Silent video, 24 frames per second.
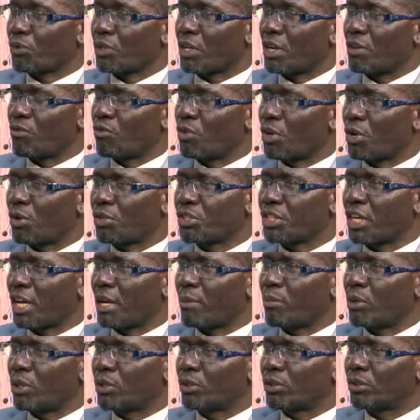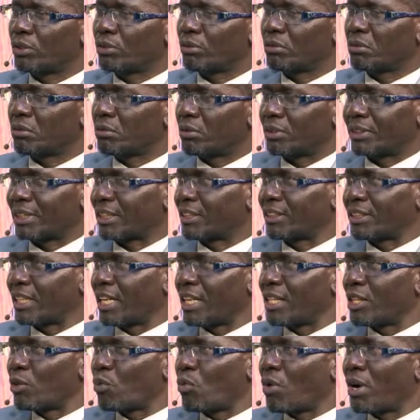if you're not able to
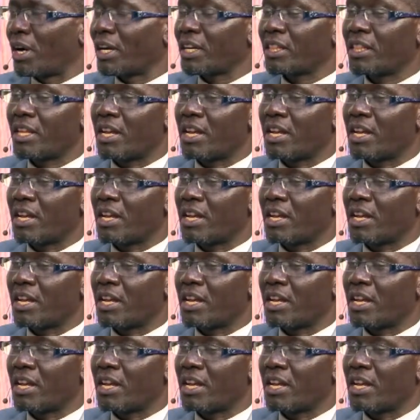sustain the work,